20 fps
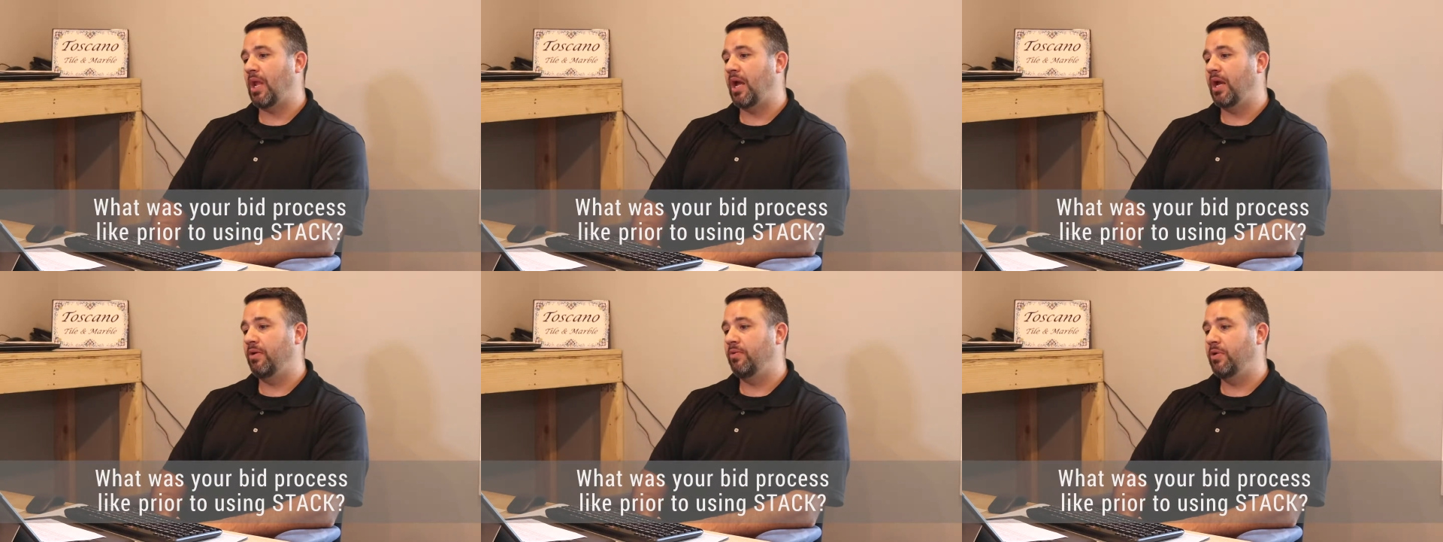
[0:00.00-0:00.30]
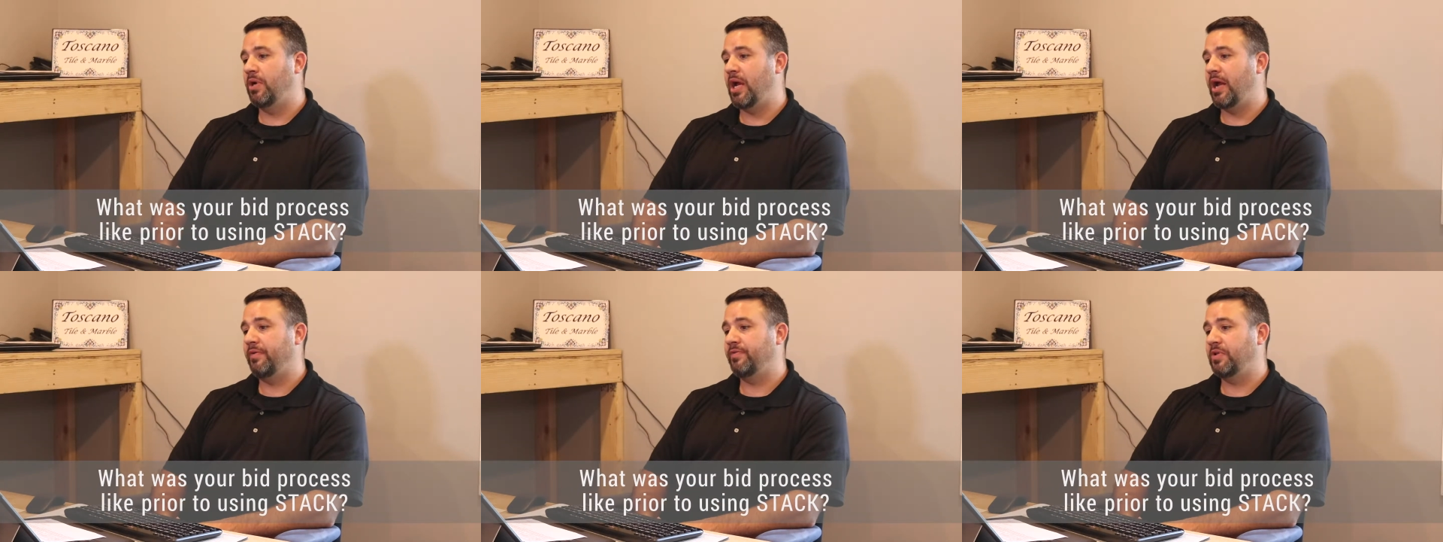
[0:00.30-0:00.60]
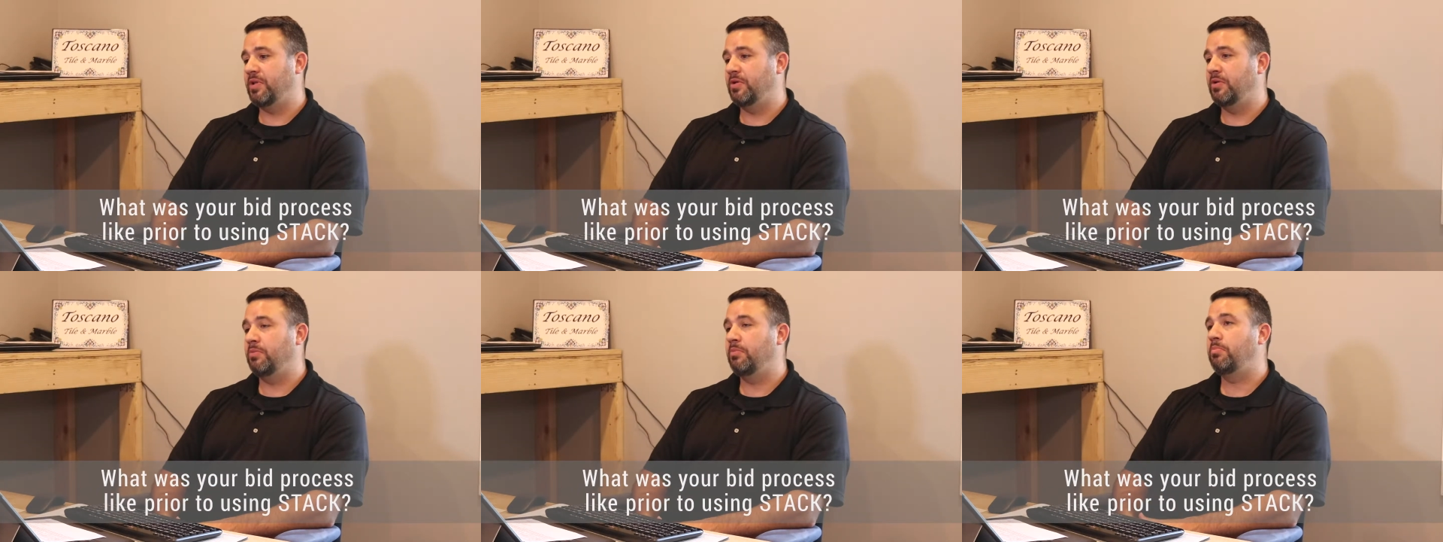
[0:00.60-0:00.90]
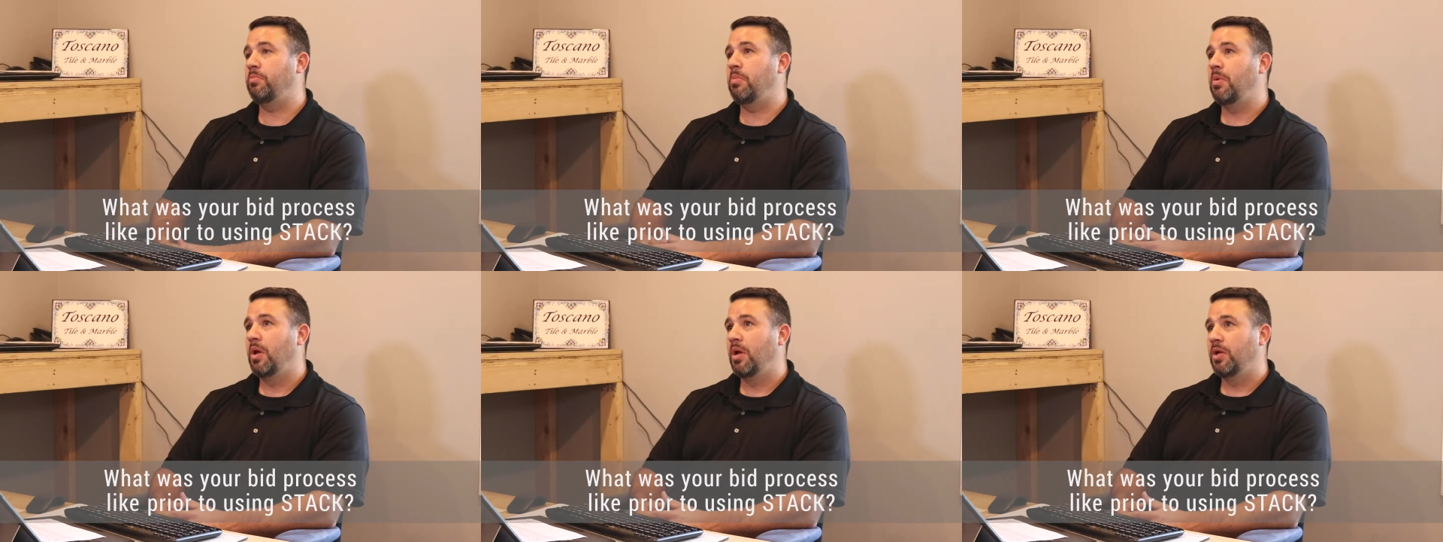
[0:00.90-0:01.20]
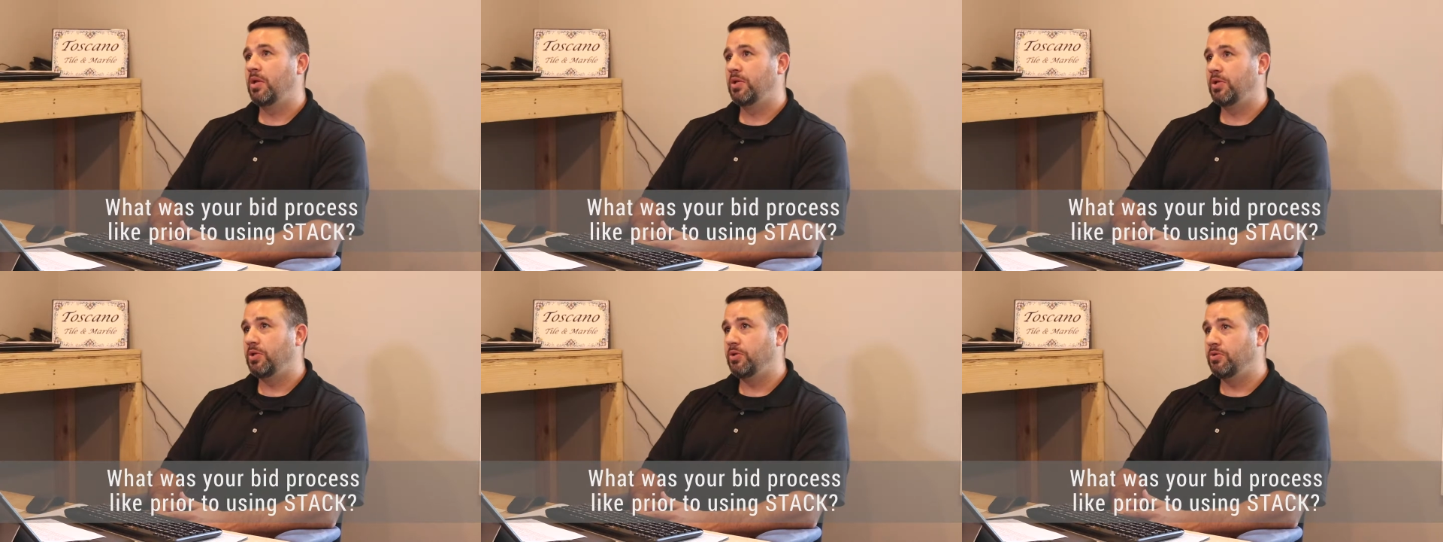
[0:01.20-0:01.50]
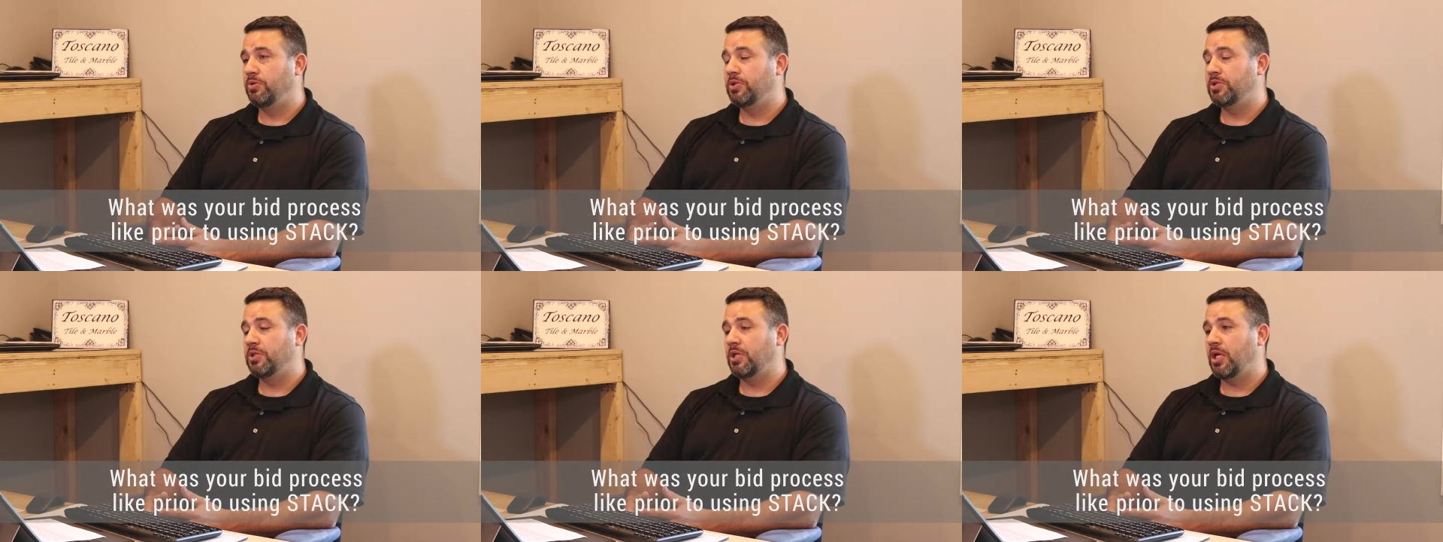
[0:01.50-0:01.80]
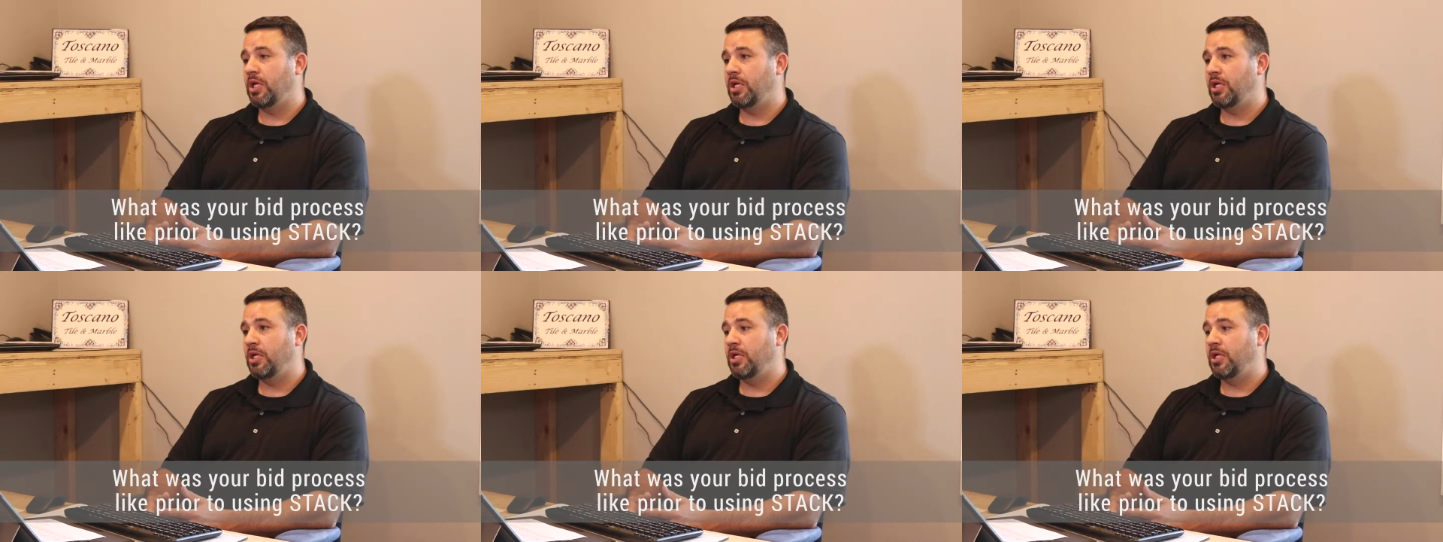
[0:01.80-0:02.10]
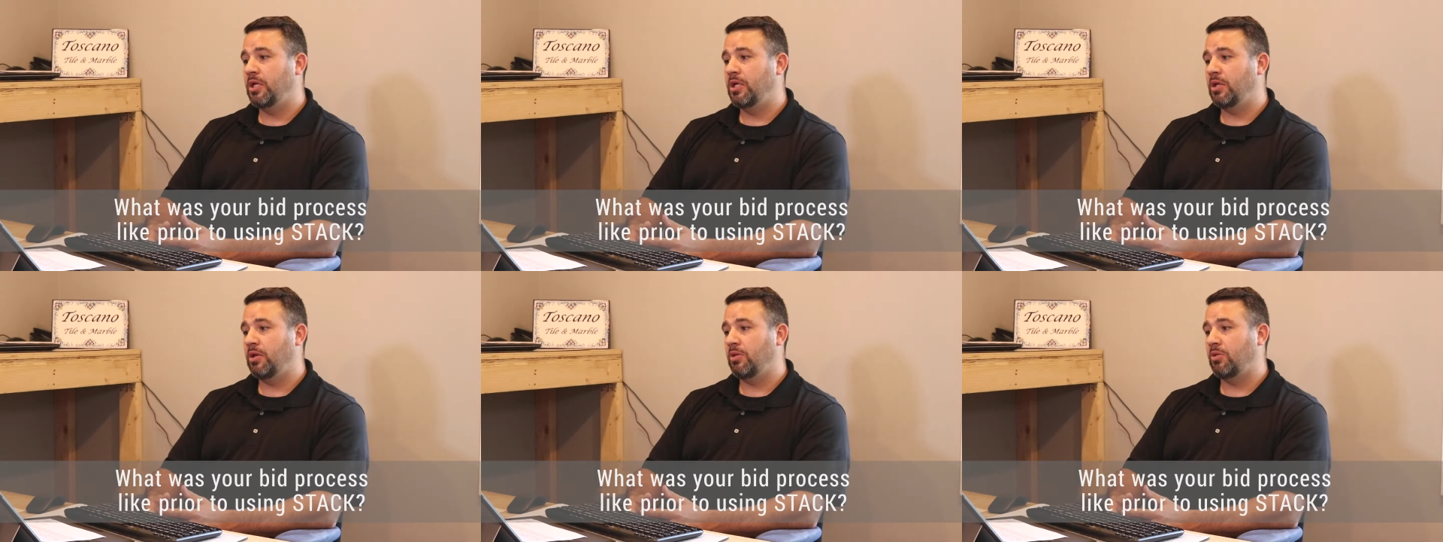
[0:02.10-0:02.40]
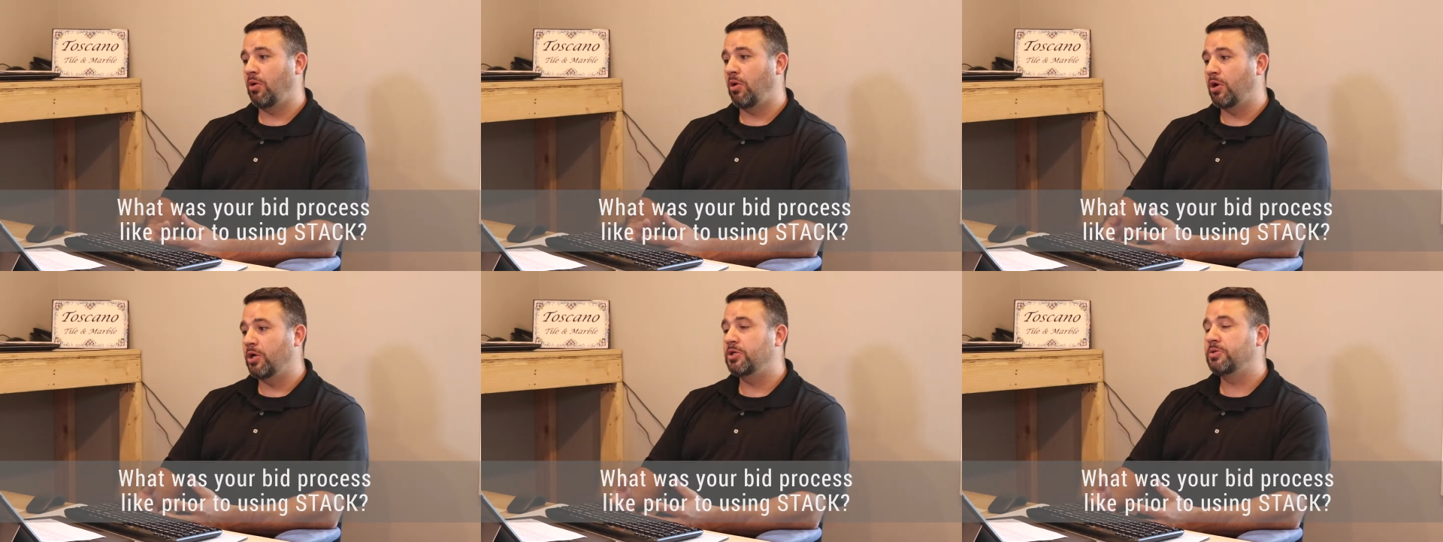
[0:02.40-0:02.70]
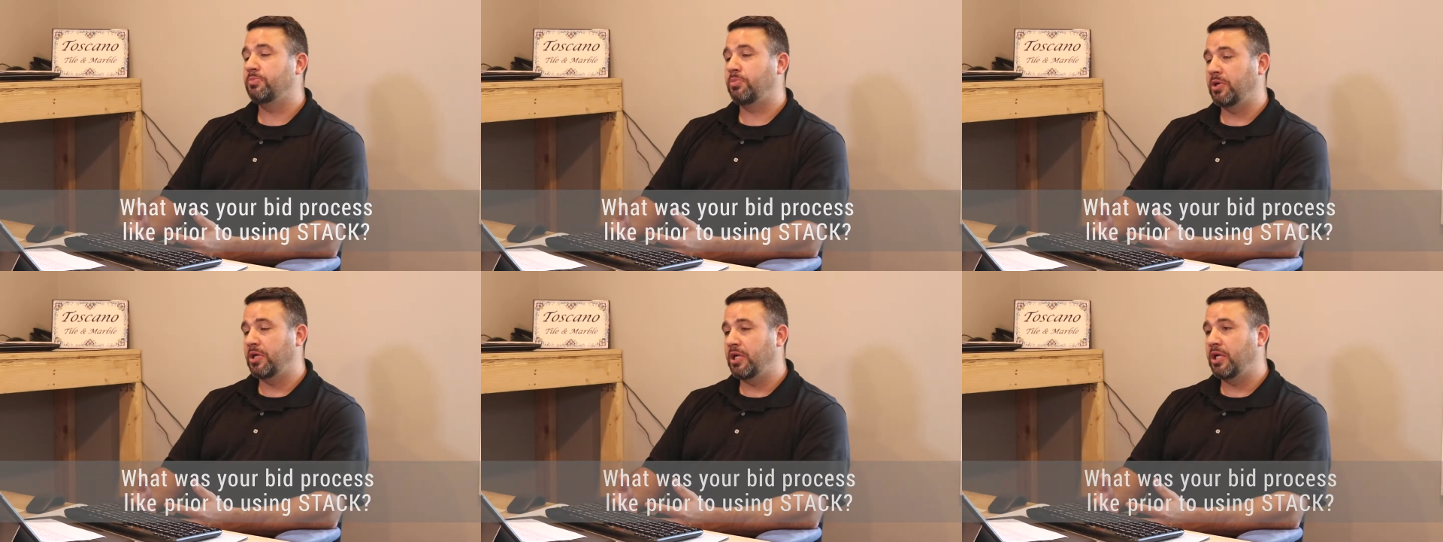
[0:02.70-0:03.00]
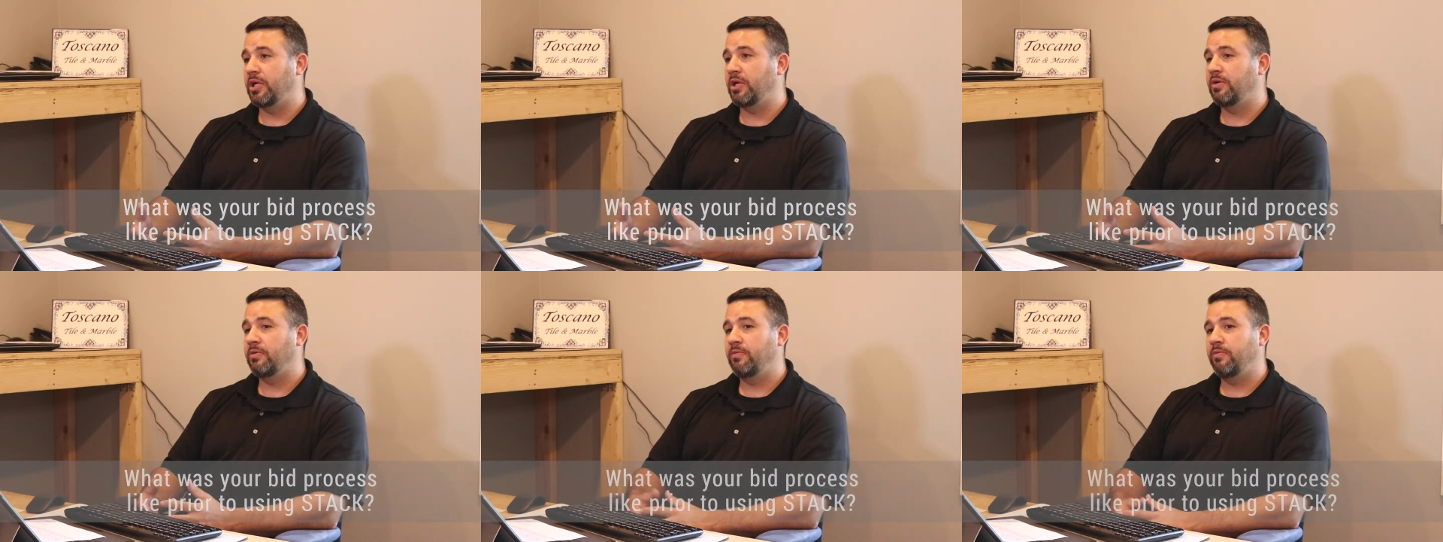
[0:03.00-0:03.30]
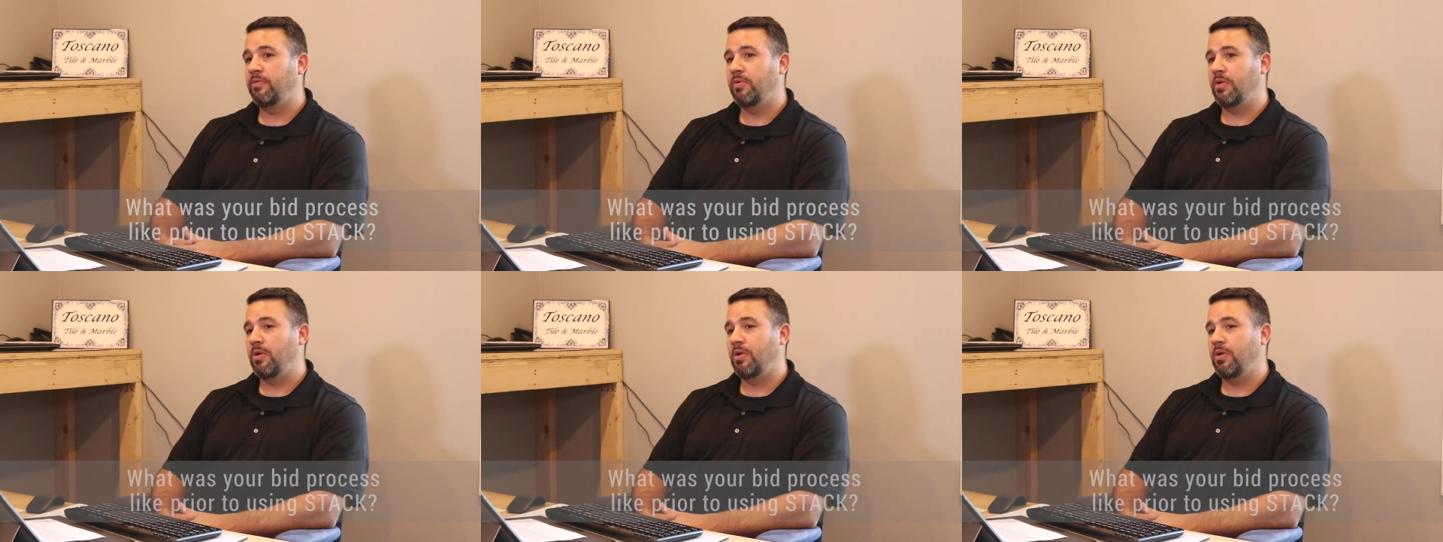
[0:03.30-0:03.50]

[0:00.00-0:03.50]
I would have to use a large printing